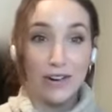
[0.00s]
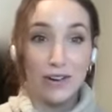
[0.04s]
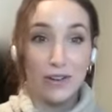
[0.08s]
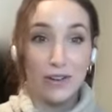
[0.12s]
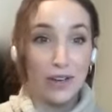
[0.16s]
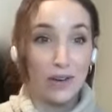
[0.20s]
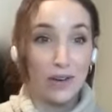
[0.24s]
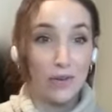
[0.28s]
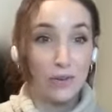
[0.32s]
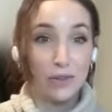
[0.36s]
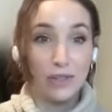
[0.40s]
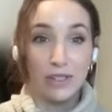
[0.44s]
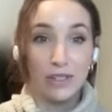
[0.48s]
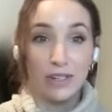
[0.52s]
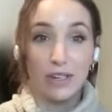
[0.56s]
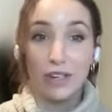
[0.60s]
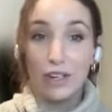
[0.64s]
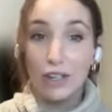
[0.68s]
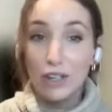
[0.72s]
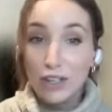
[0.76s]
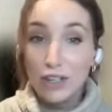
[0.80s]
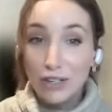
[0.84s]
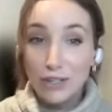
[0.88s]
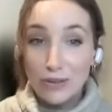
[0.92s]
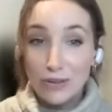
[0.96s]
I know that was
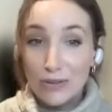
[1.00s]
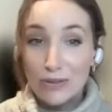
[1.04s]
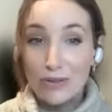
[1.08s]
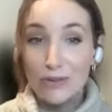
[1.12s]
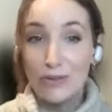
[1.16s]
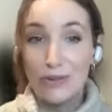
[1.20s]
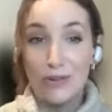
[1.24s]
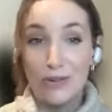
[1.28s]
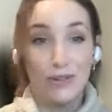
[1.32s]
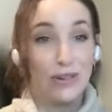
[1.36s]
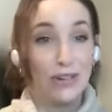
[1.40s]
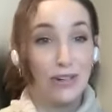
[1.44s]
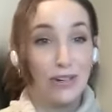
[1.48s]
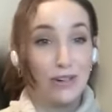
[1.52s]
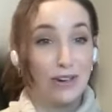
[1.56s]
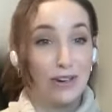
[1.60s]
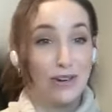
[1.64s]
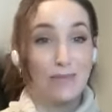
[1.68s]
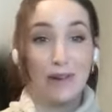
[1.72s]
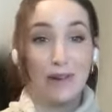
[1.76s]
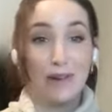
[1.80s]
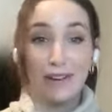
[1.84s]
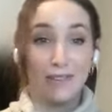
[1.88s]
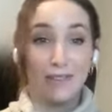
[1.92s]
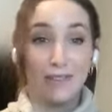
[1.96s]
a huge
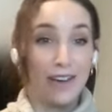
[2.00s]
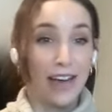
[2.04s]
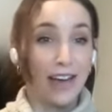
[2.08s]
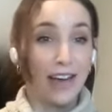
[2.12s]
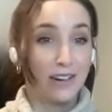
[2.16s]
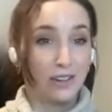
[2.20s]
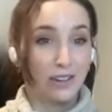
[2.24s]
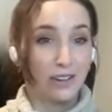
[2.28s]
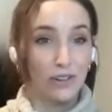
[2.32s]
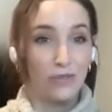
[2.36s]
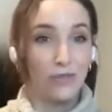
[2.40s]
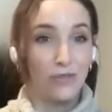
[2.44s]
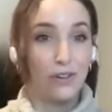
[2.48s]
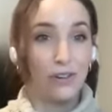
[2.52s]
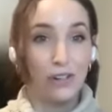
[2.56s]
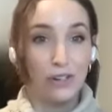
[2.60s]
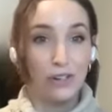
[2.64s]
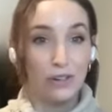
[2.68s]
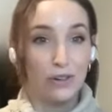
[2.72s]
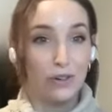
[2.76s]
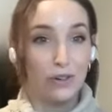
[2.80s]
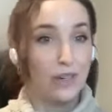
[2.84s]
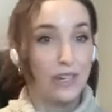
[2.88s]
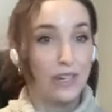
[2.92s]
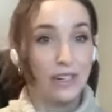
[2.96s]
determining factor for
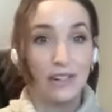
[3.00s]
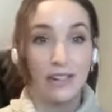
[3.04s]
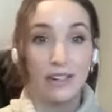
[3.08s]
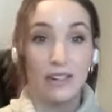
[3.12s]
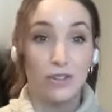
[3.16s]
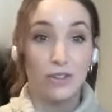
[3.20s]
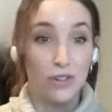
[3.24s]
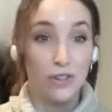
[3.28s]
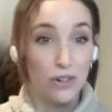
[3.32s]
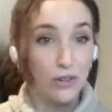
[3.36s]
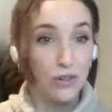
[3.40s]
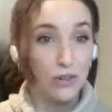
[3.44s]
you in